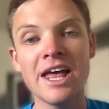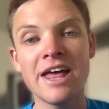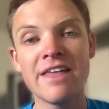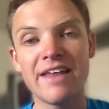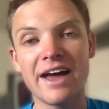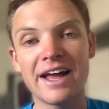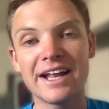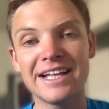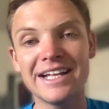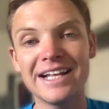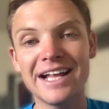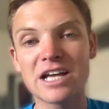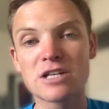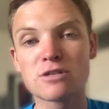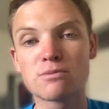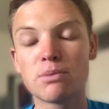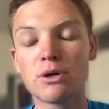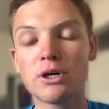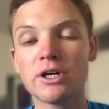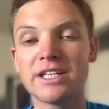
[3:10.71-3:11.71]
that he has
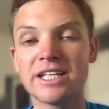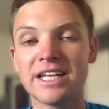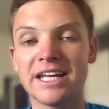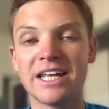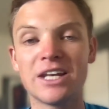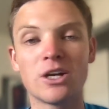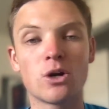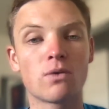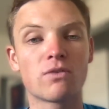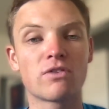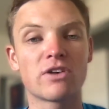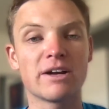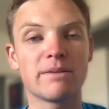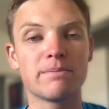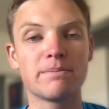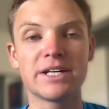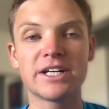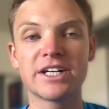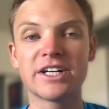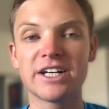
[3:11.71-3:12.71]
put in over a
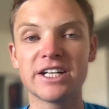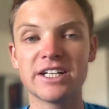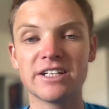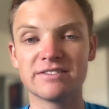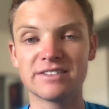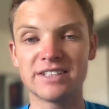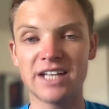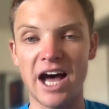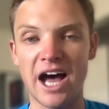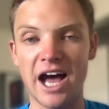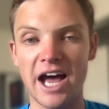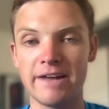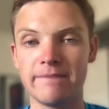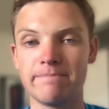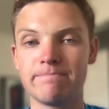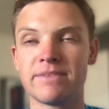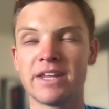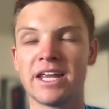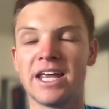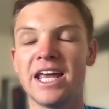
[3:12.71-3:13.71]
period of time.